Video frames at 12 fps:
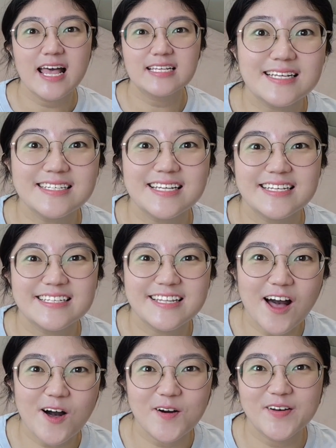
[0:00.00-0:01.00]
since it's
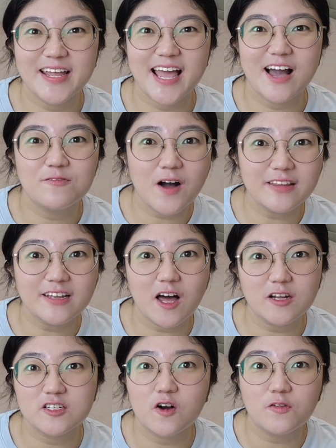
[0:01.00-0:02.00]
not only a
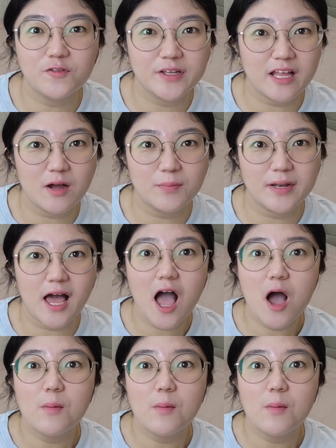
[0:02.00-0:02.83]
phonological phenomenon,